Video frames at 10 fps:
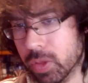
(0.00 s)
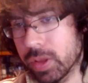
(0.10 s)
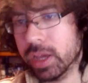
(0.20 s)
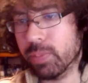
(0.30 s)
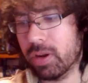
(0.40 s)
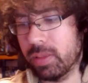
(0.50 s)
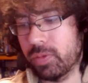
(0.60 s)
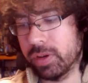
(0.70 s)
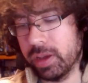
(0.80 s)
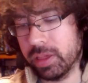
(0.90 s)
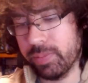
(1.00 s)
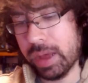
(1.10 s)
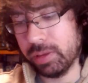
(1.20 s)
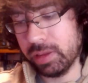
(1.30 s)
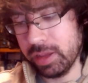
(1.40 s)
So the next part of the book is
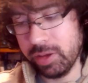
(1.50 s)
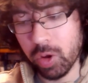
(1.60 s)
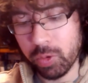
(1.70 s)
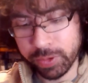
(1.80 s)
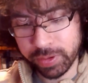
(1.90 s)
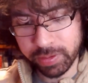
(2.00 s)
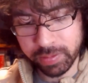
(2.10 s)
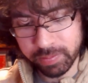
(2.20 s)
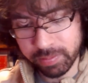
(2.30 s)
about the ghosts.